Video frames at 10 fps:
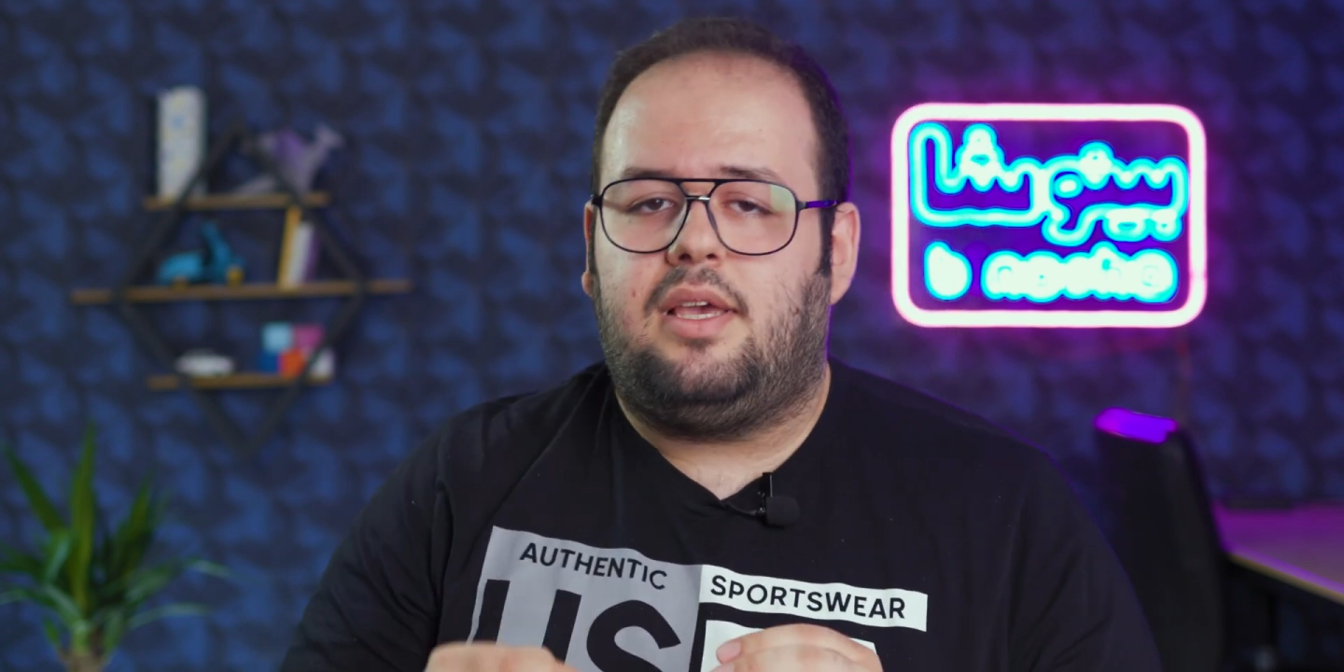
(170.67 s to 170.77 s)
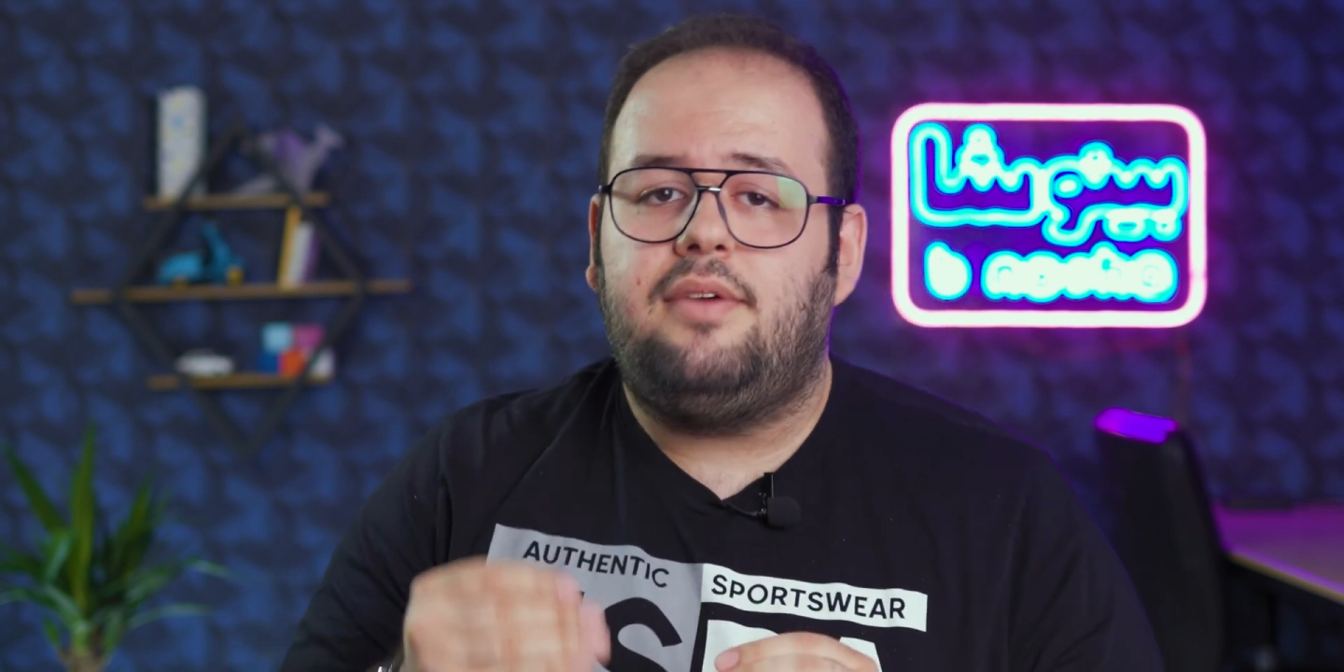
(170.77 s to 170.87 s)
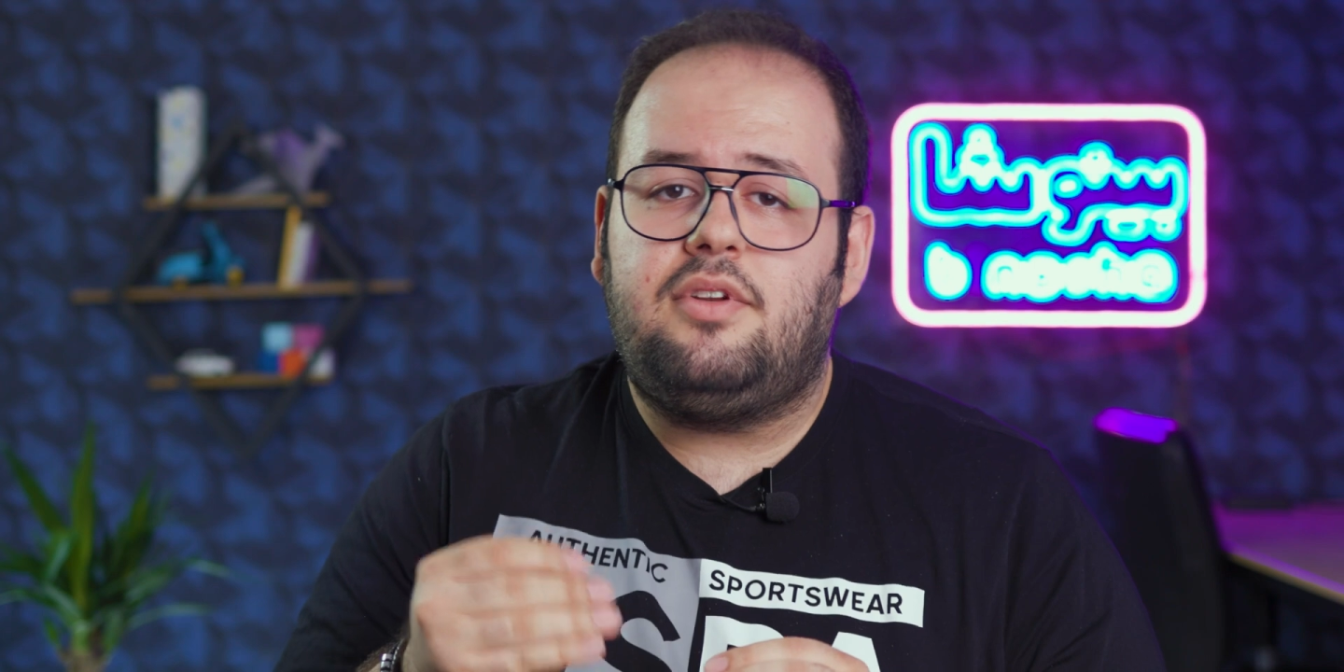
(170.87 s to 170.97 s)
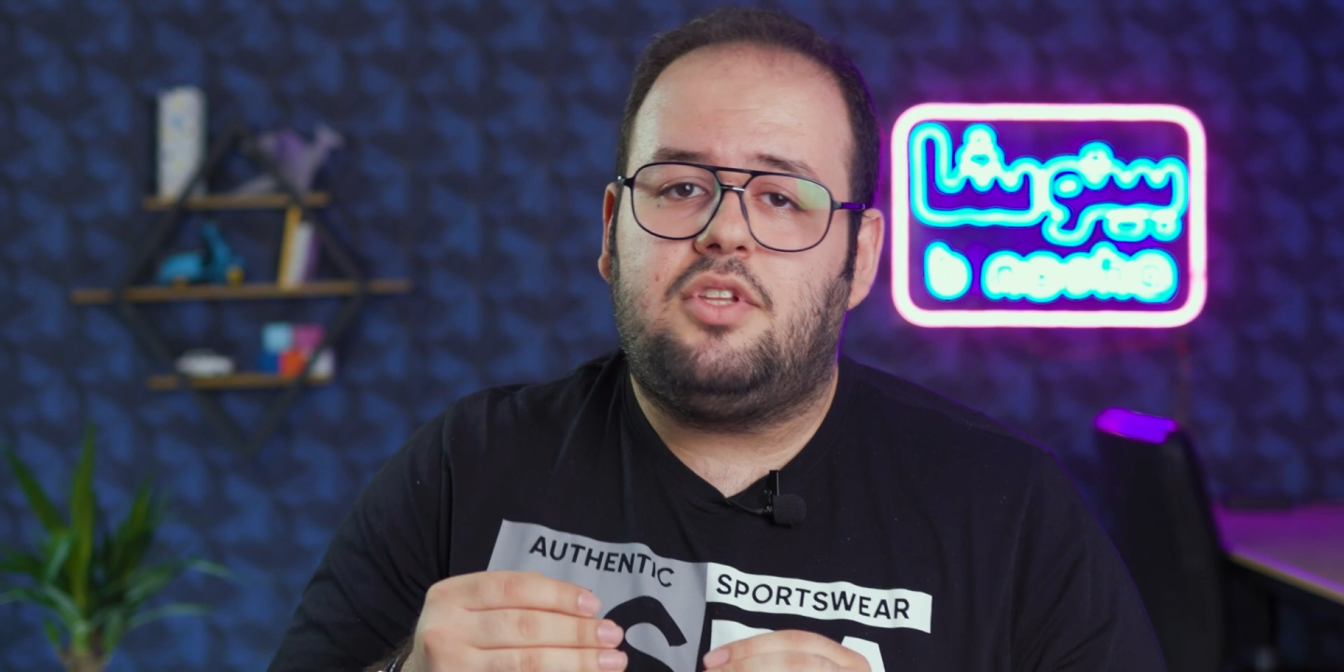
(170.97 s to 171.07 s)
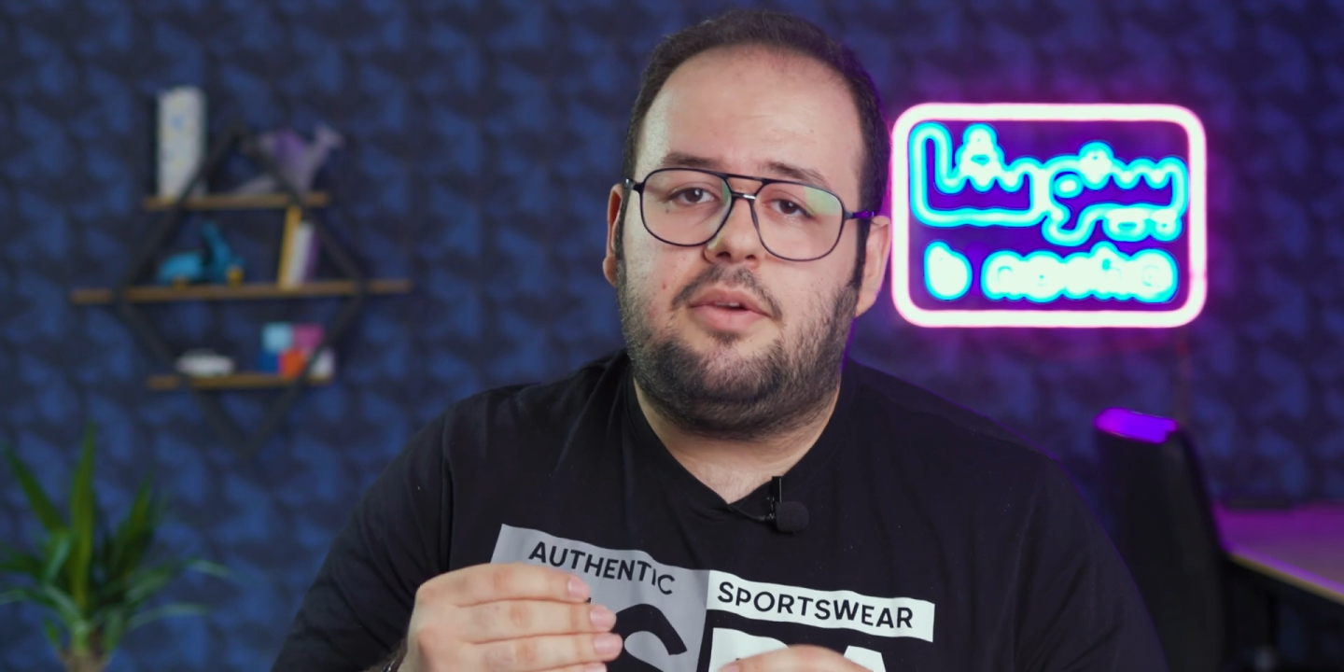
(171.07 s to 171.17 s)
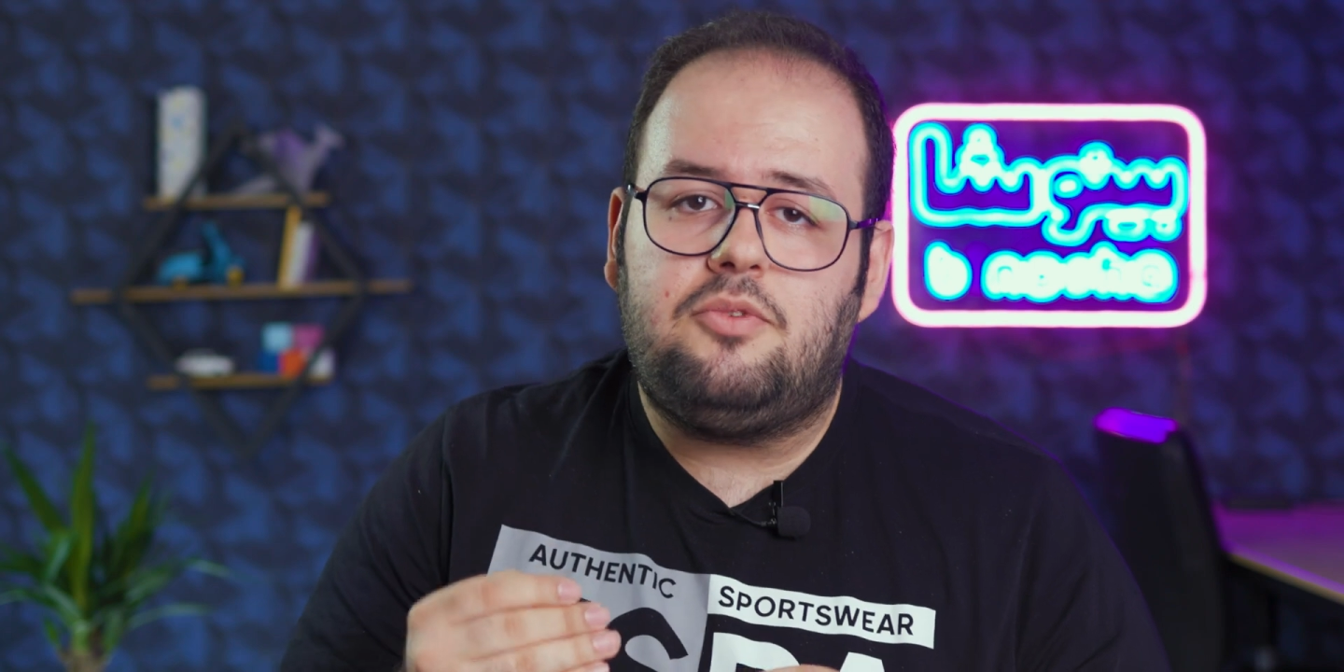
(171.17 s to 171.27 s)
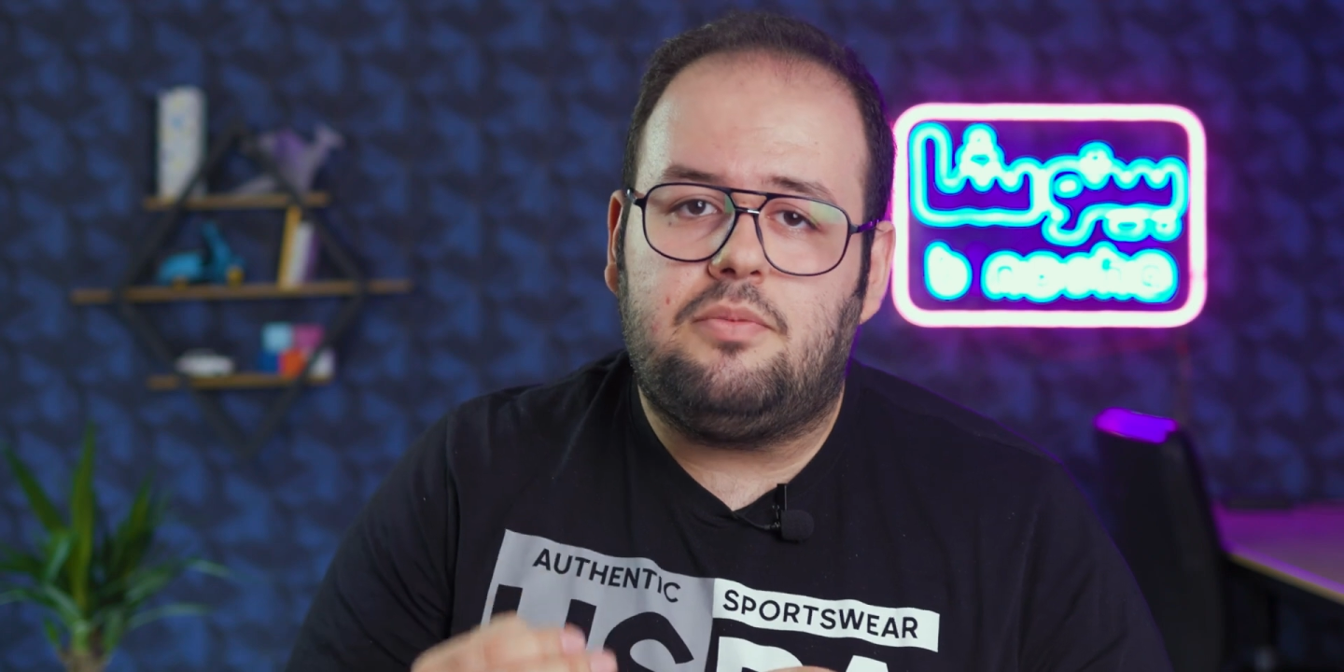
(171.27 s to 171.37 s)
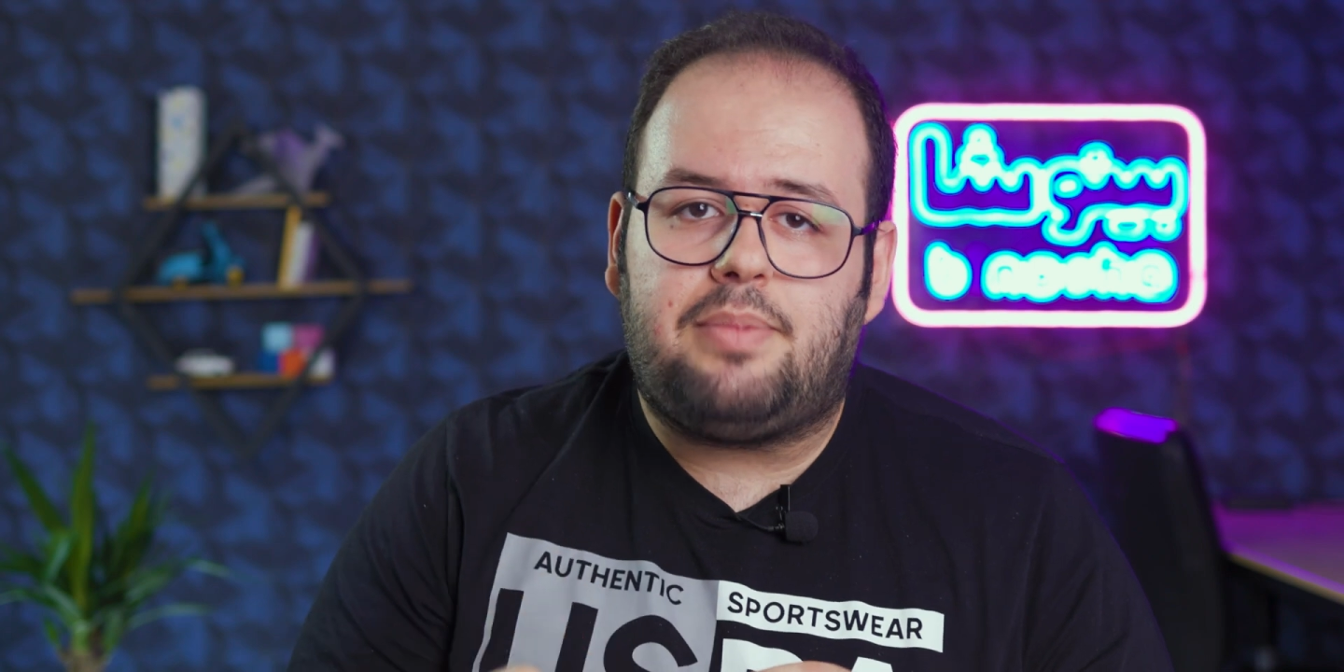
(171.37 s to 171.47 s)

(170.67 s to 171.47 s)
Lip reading: Every time